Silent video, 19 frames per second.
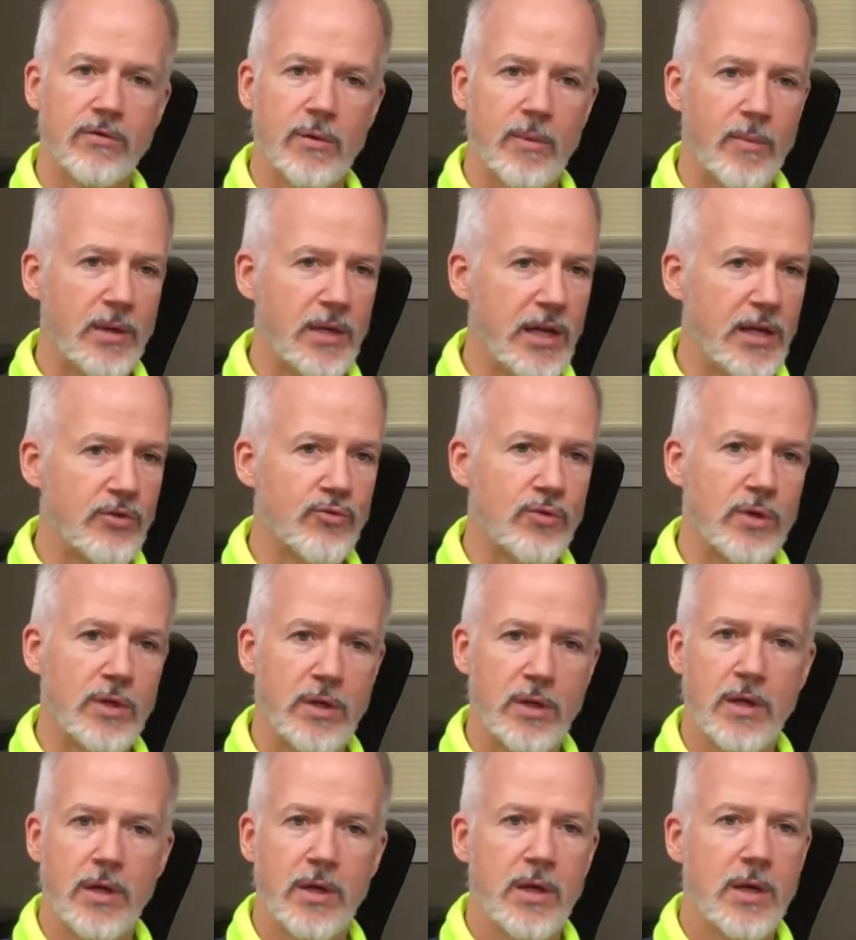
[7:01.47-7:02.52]

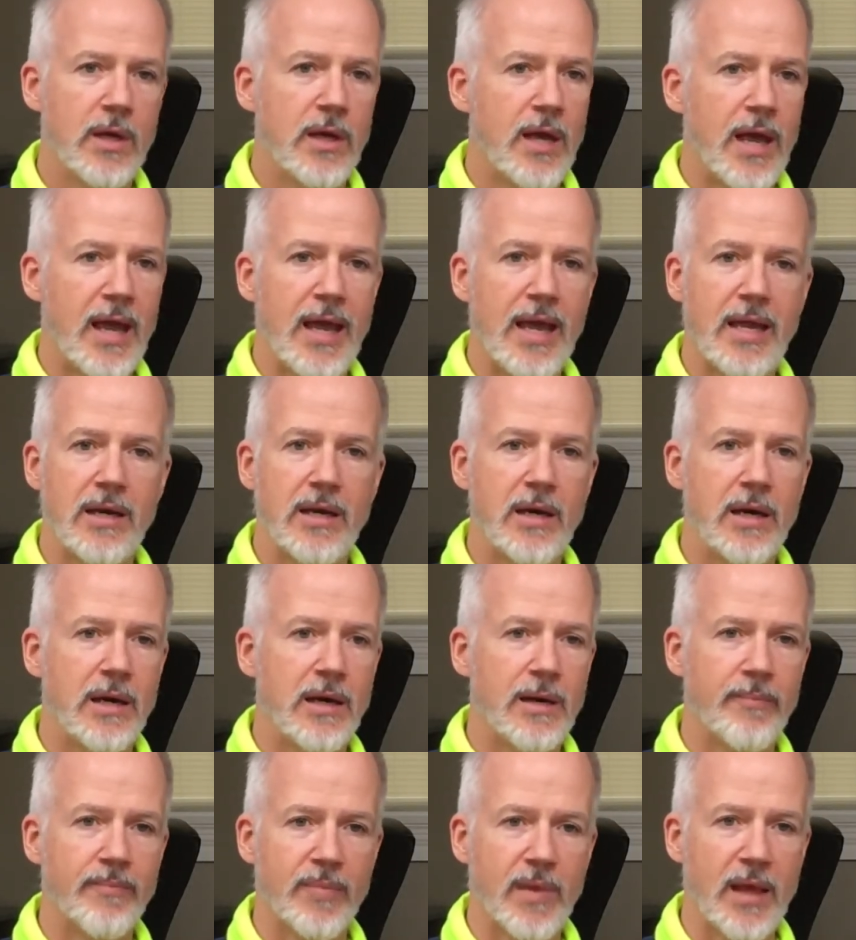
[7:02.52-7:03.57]
pedestrian and
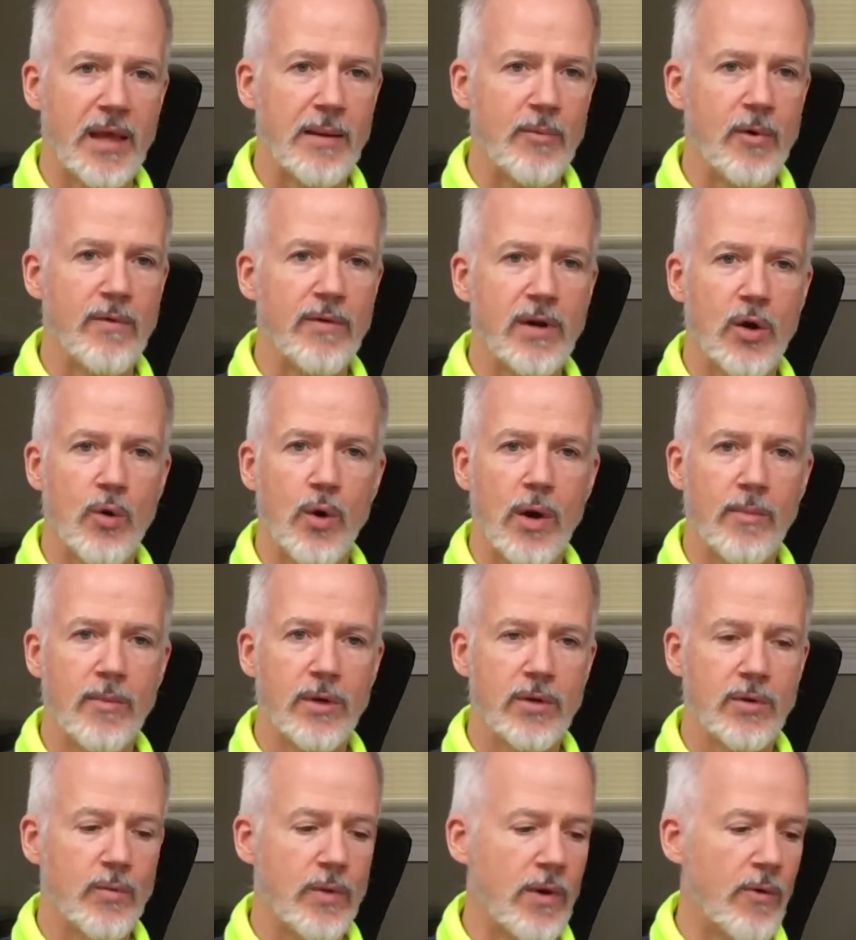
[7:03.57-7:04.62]
moving
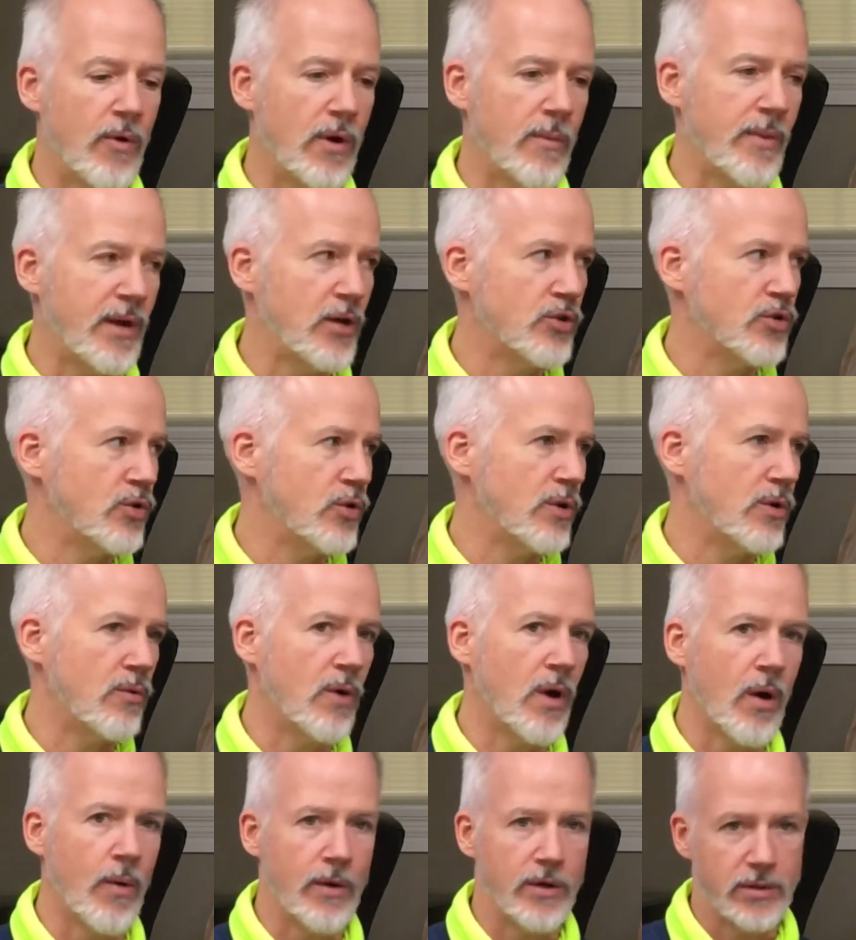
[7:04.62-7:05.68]
equipment. We want to make sure that we're
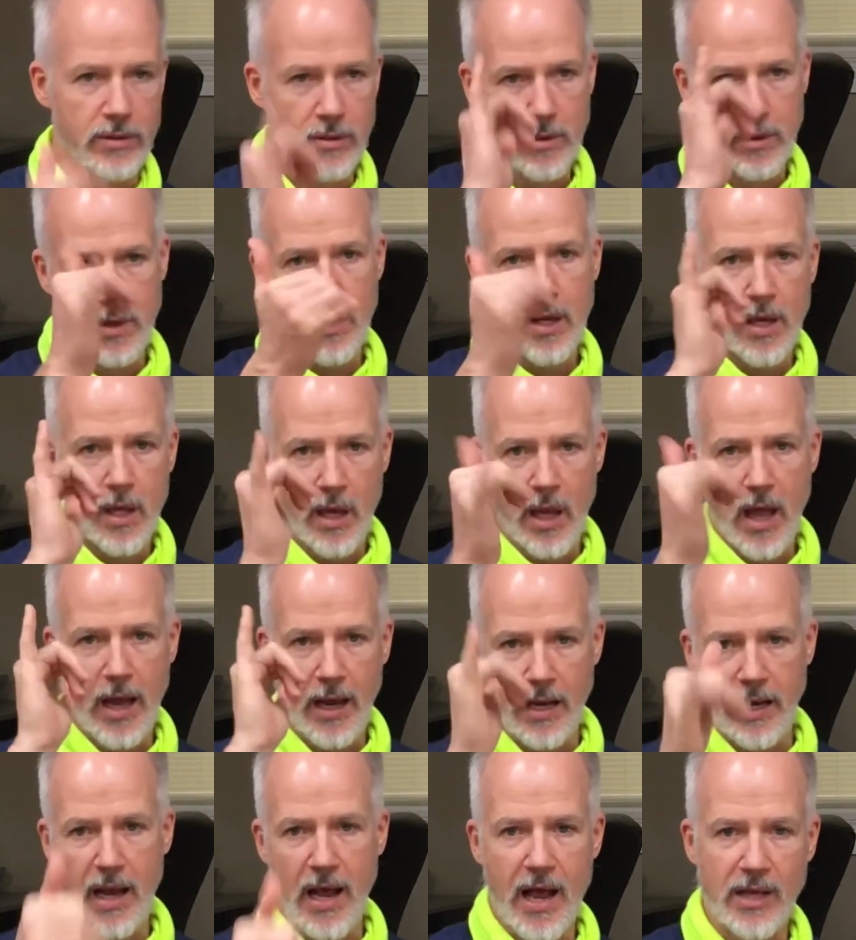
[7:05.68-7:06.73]
always
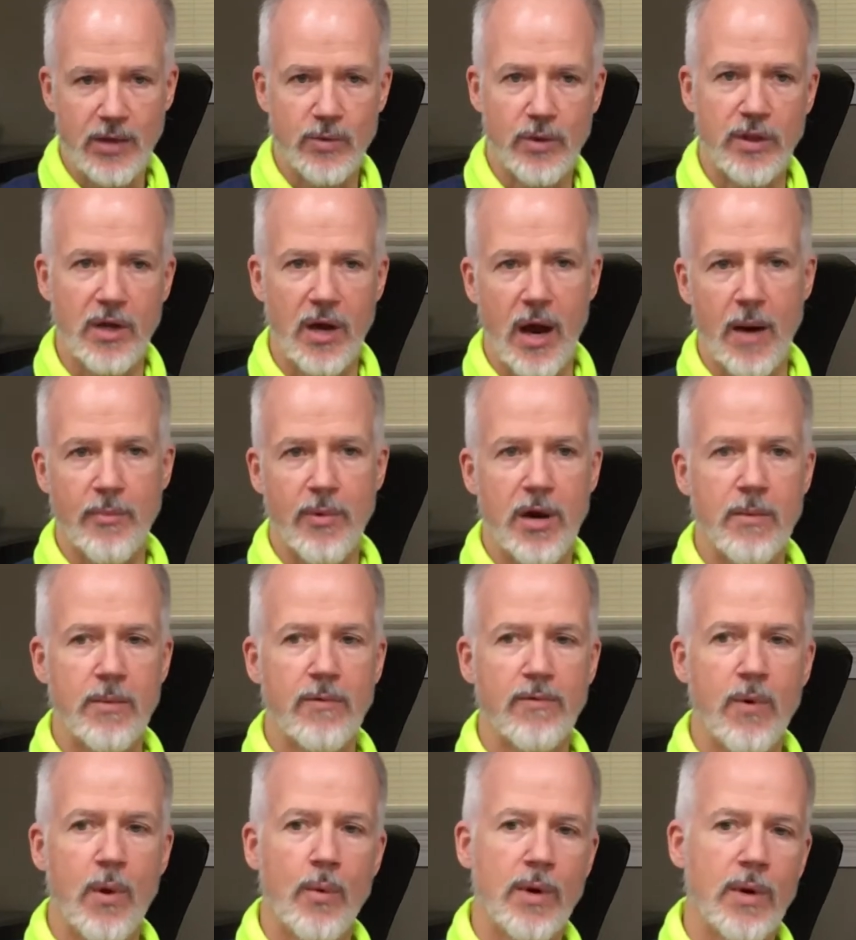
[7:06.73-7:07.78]
locking eyes with the operator
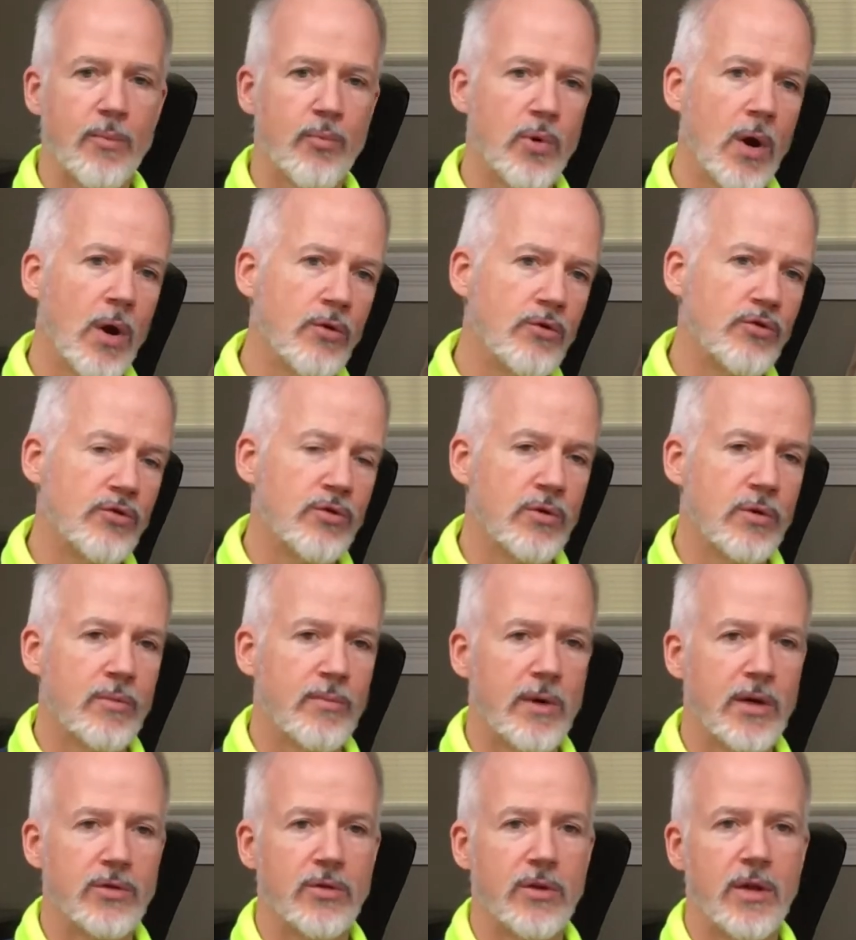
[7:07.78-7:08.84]
before we approach.
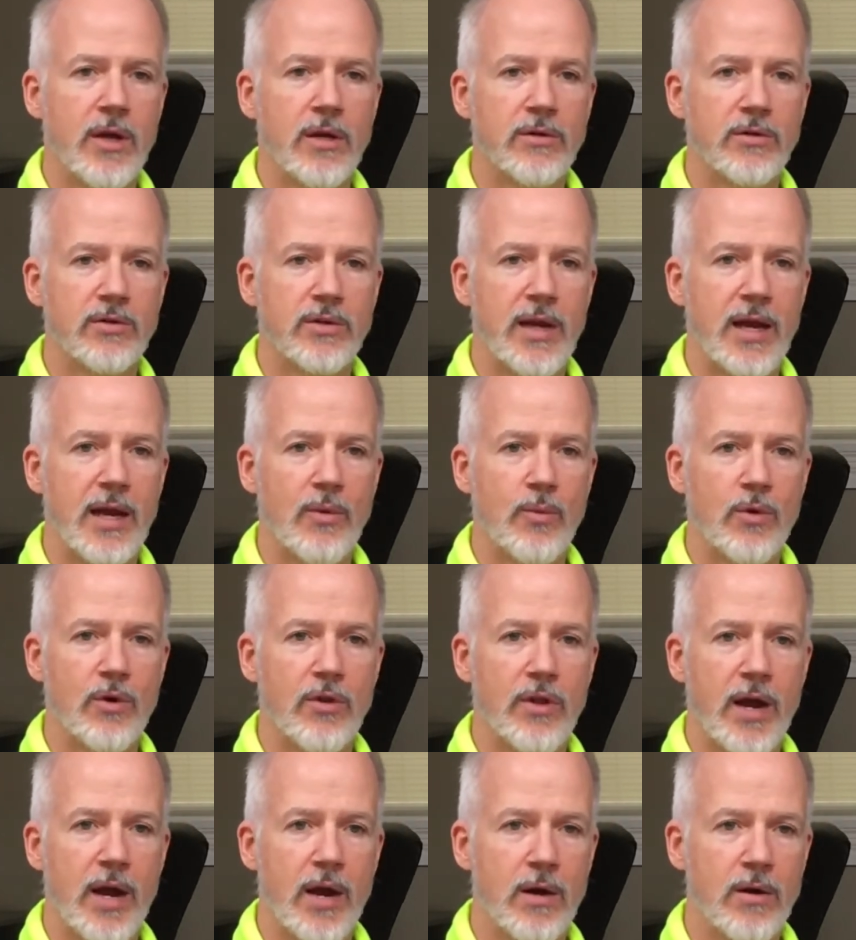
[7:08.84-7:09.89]
Make sure they understand we're
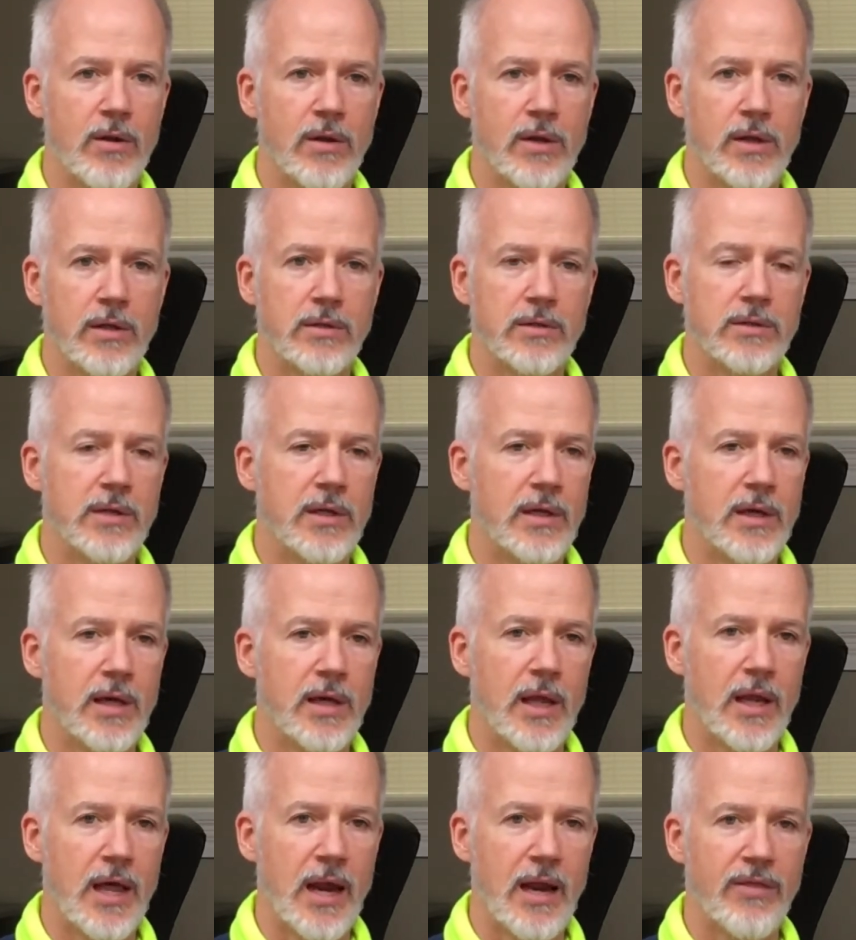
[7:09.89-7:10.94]
there, because a
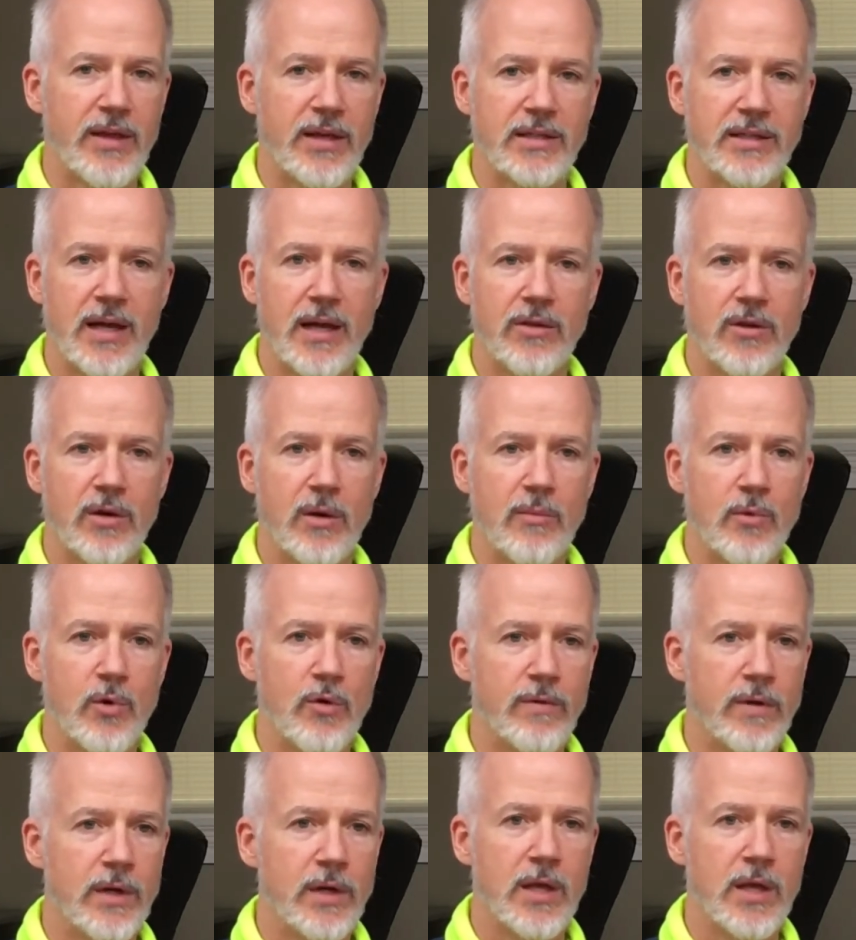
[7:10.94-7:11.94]
lot of things out there are moving.